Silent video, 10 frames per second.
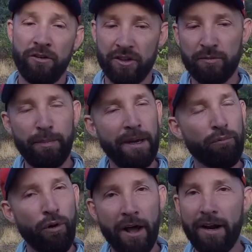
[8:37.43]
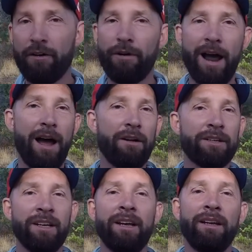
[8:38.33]
Just be running
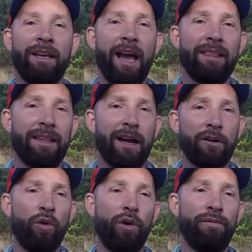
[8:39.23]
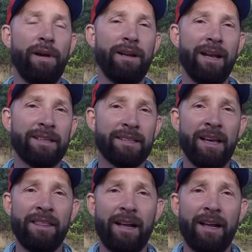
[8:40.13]
around, getting that core fitness.